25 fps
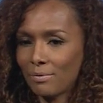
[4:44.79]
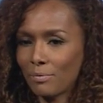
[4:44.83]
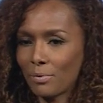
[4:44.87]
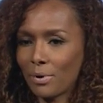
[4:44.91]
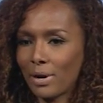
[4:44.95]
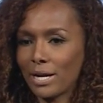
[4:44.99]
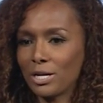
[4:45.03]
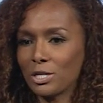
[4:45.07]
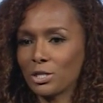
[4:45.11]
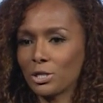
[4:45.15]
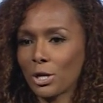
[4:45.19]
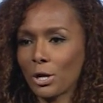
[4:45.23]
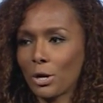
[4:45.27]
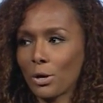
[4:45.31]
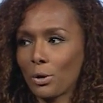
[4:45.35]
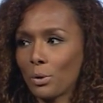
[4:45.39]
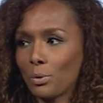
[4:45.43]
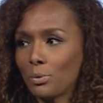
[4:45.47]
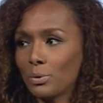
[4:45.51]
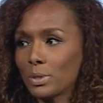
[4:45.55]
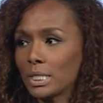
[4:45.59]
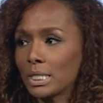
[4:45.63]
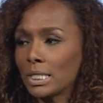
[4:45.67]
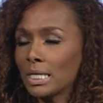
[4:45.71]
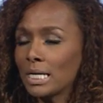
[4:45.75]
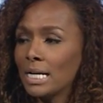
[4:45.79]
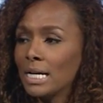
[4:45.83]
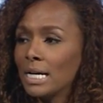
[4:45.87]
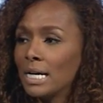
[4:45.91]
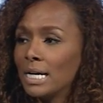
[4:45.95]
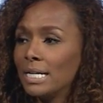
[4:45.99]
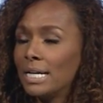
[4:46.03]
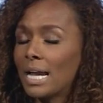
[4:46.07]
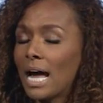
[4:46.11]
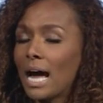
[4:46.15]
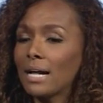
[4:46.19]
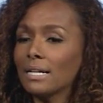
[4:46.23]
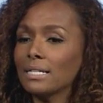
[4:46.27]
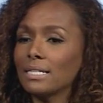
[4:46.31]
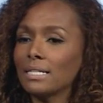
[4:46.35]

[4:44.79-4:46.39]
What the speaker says: where I chose not